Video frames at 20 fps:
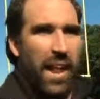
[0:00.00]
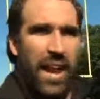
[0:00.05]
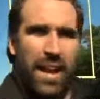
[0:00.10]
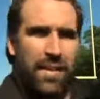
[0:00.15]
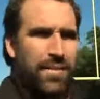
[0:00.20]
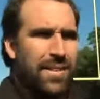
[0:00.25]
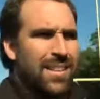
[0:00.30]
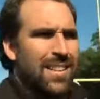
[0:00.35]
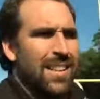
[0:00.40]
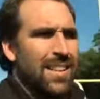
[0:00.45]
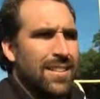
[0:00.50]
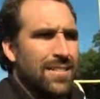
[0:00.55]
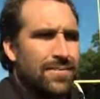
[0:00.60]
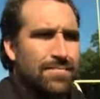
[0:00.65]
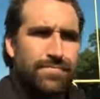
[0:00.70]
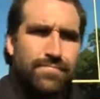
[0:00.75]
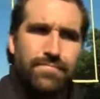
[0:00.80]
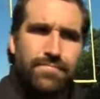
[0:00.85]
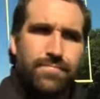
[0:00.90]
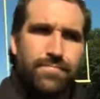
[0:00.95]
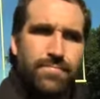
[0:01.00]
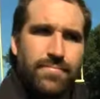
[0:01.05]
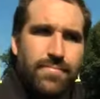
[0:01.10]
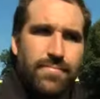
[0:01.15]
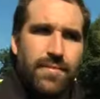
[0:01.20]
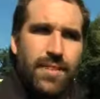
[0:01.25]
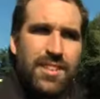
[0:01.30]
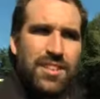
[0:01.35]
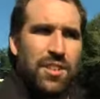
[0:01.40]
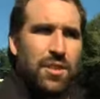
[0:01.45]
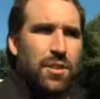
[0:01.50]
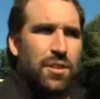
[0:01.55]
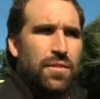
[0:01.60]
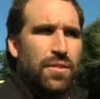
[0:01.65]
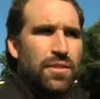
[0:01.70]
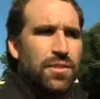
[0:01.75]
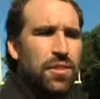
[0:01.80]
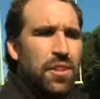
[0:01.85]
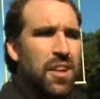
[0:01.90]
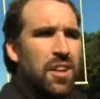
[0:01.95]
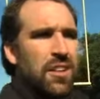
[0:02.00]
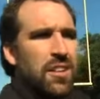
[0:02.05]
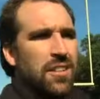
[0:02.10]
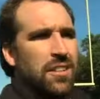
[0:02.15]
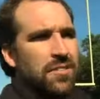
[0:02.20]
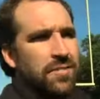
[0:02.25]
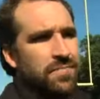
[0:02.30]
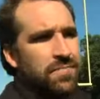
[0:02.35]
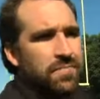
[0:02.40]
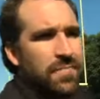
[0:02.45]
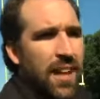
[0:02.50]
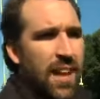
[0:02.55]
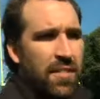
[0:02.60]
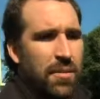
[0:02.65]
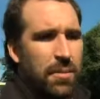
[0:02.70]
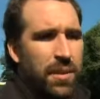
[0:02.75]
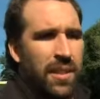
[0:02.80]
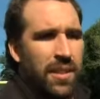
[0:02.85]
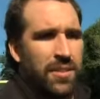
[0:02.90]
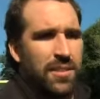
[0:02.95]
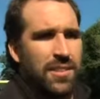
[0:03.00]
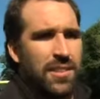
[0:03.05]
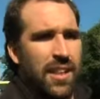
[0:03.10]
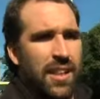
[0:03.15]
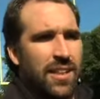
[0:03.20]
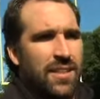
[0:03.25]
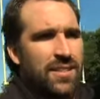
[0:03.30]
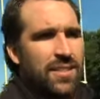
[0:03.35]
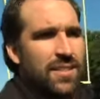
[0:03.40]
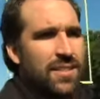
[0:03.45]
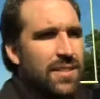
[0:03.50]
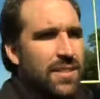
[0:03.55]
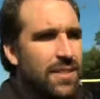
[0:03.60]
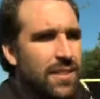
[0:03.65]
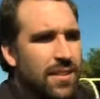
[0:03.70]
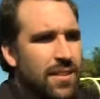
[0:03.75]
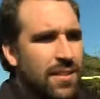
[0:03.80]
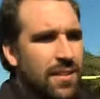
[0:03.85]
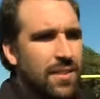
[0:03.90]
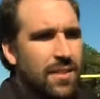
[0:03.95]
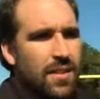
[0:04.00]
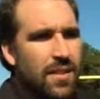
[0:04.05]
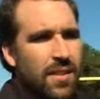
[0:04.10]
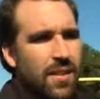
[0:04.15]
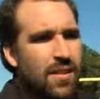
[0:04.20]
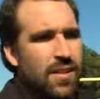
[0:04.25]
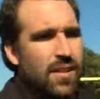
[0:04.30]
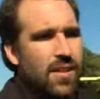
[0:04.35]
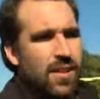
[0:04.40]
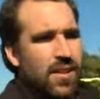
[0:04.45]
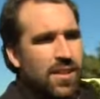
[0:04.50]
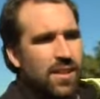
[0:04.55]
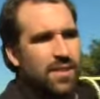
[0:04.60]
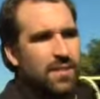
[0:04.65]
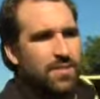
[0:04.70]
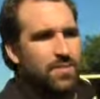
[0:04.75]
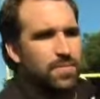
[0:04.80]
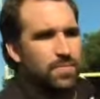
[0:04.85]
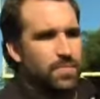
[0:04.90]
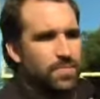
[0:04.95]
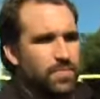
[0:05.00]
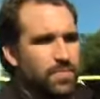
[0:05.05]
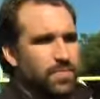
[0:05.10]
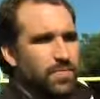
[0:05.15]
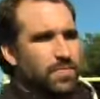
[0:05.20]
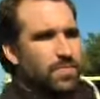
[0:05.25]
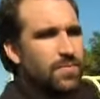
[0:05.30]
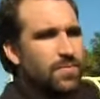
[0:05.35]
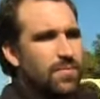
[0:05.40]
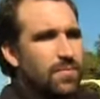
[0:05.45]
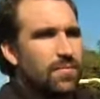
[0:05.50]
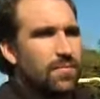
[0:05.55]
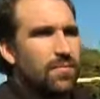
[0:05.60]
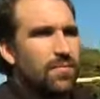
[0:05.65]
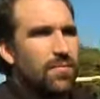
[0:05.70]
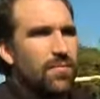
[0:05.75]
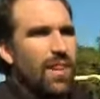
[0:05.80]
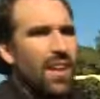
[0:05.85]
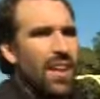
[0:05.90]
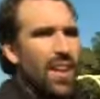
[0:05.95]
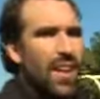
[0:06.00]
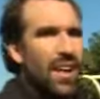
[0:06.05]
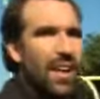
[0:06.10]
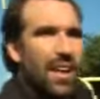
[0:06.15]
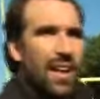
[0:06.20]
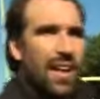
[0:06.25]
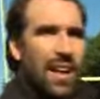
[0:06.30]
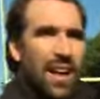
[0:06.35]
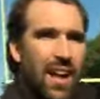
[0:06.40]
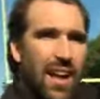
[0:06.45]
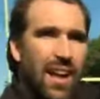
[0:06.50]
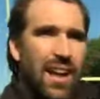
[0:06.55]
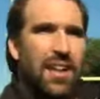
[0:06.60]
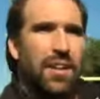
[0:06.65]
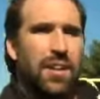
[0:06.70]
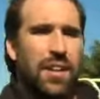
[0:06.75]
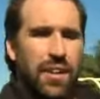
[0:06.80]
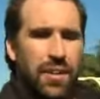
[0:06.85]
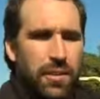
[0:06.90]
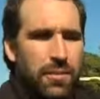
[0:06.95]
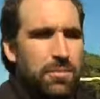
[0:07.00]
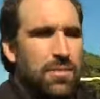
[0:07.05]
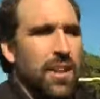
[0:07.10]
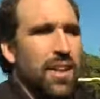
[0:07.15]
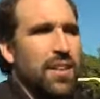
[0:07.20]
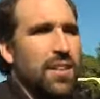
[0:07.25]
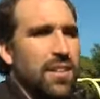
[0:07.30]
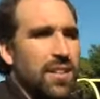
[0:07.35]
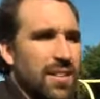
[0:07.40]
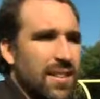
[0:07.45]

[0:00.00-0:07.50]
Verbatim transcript: Everything. It's a universal color. Well, here's the problem. If you dress your daughter in camel, you won't be able to see her. Uh, you hear them though.